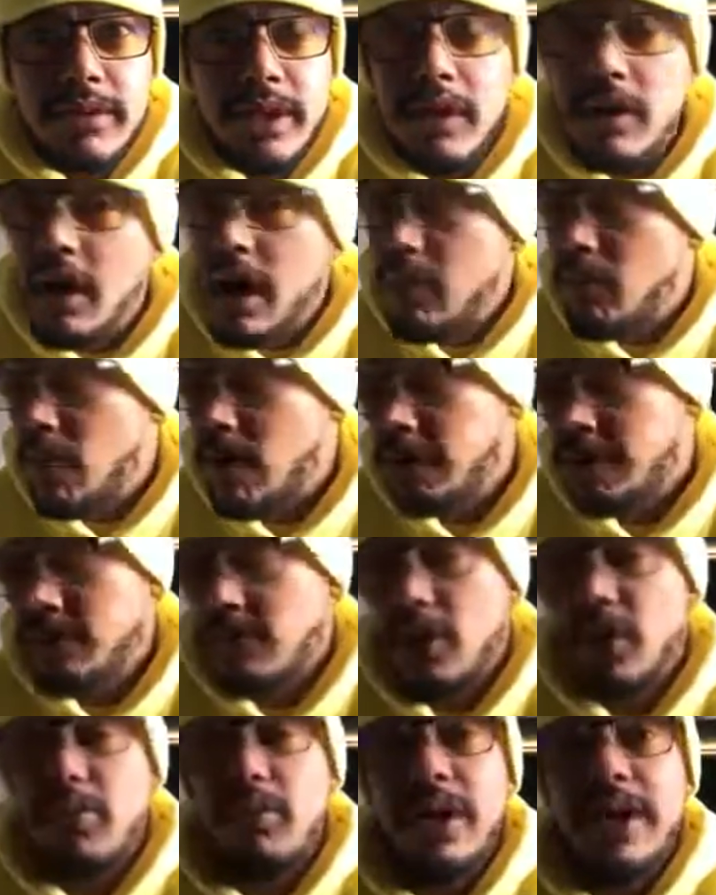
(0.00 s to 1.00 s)
you know, I want to
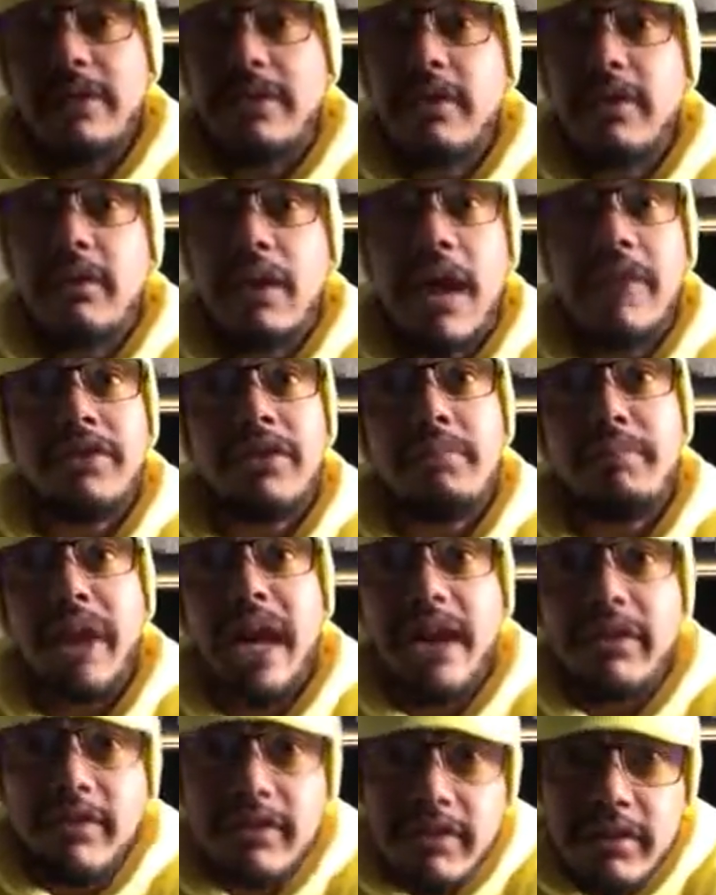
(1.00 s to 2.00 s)
smoke weed too. Life's a
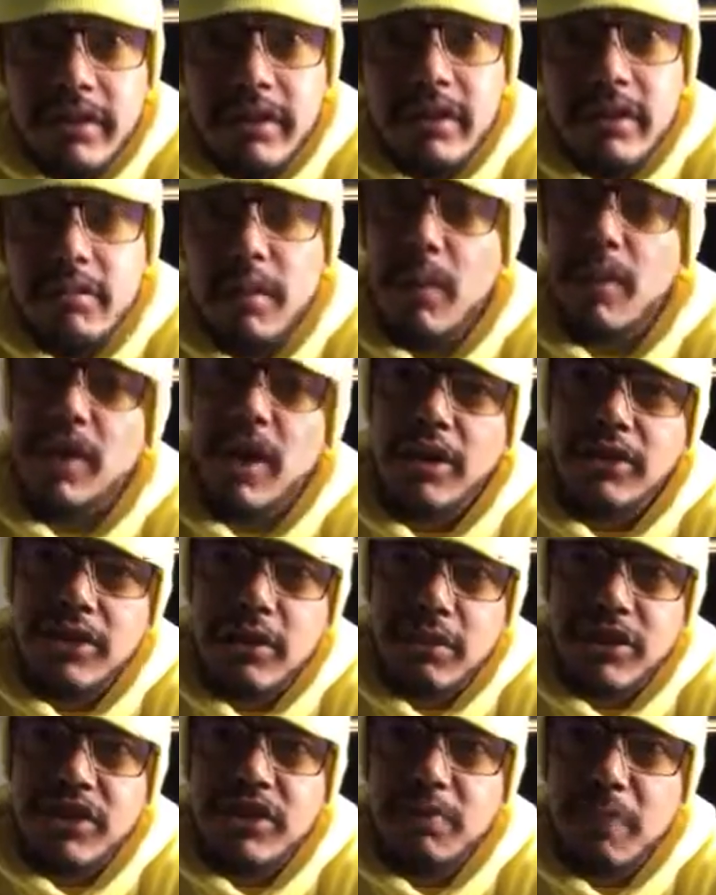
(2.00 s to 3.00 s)
bitch. But with all
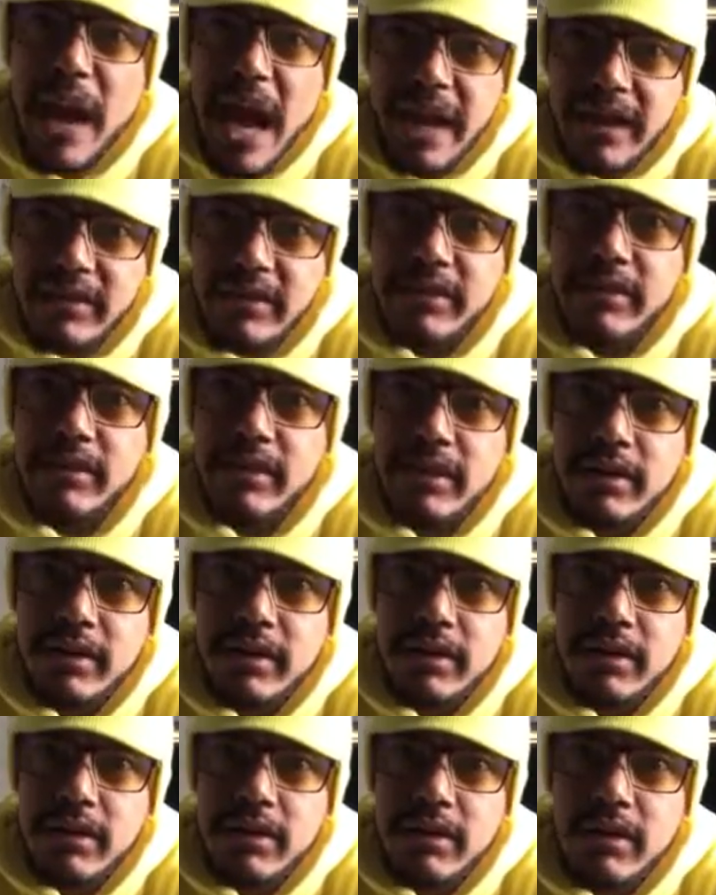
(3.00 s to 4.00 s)
due respect,
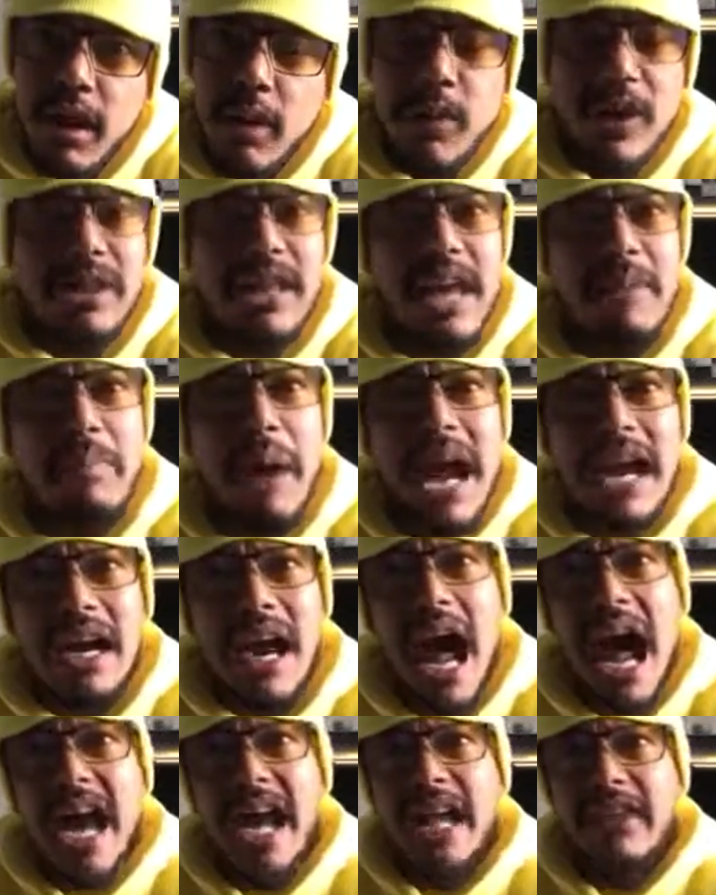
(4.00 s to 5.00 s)
are we led by
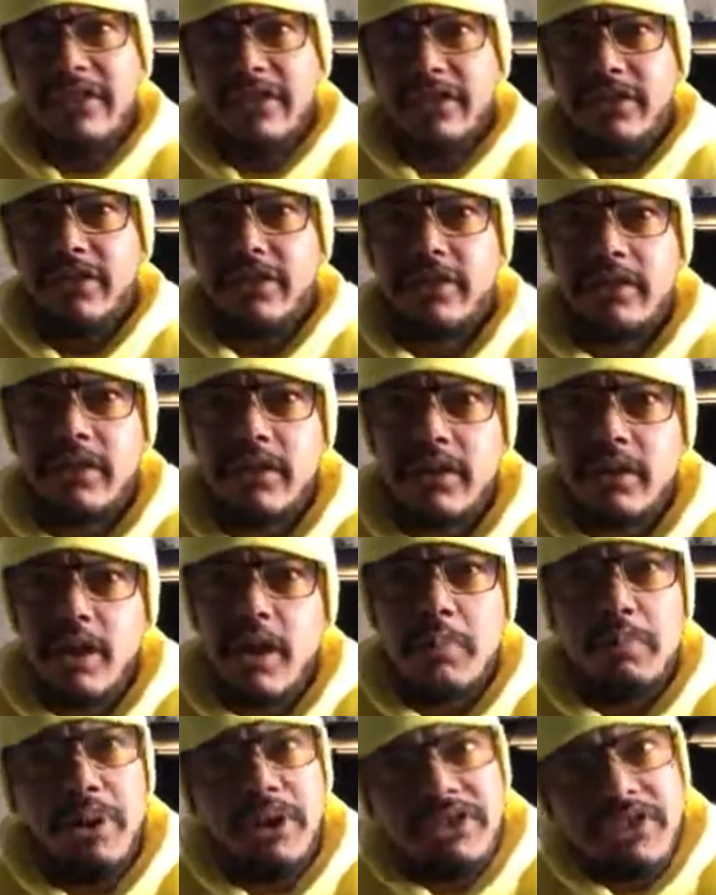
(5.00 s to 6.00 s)
lions
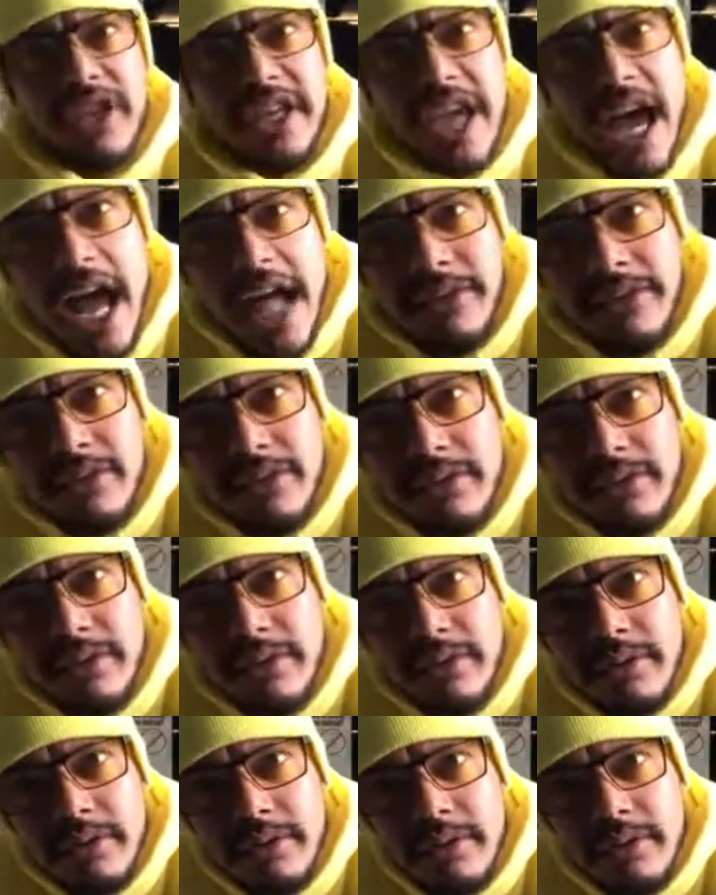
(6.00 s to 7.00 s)
or pussycats?
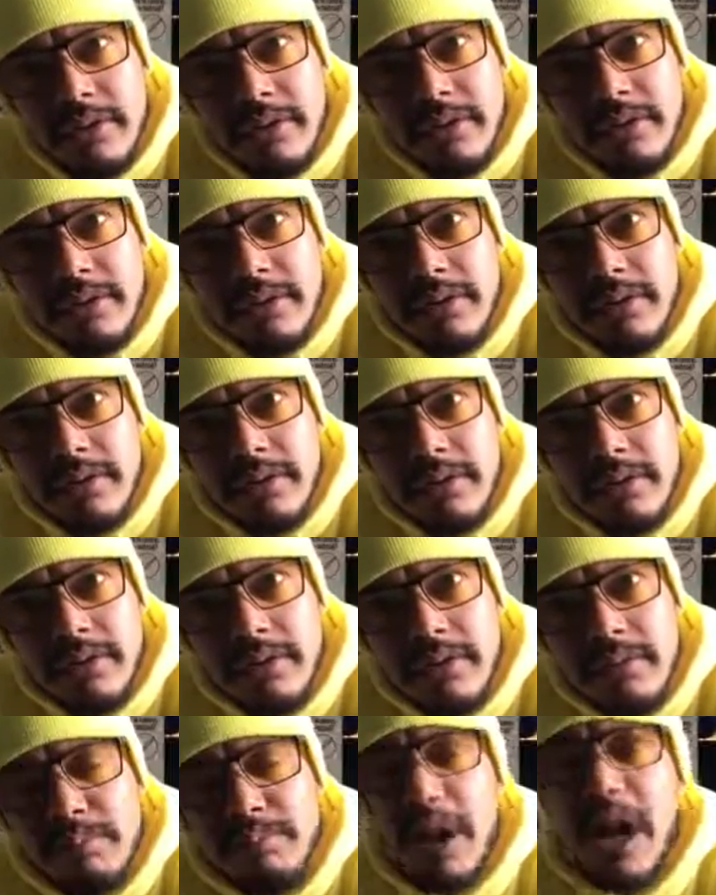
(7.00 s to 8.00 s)

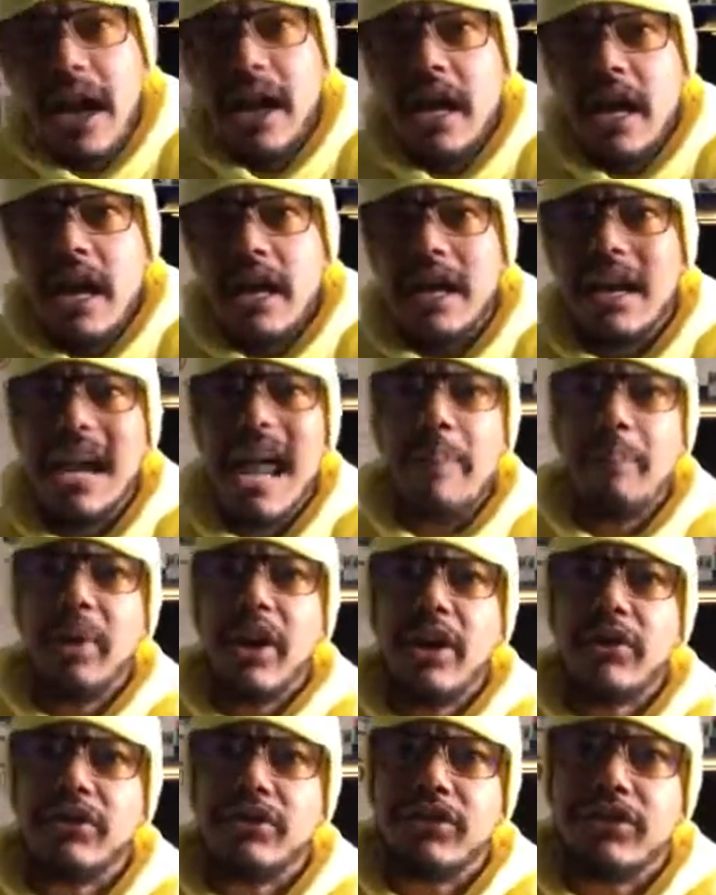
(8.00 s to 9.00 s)
By
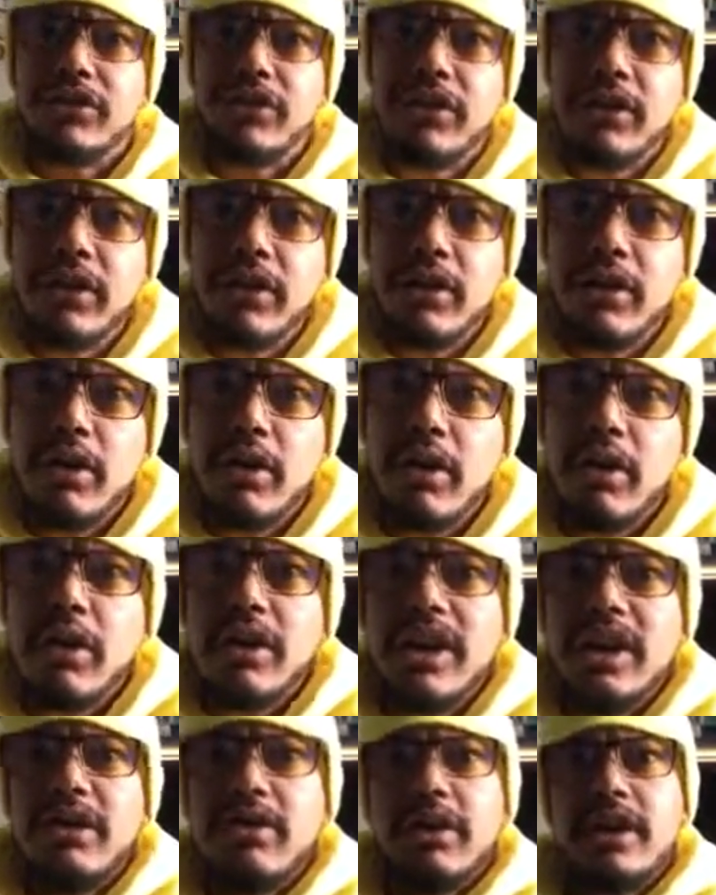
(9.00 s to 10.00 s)
leopards or
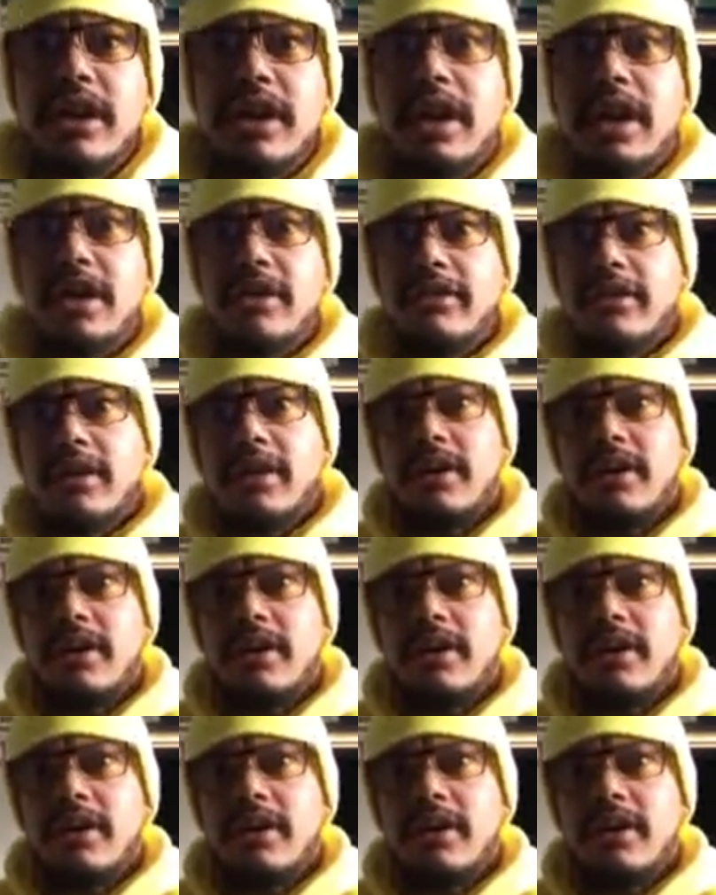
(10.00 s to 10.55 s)
little kitties?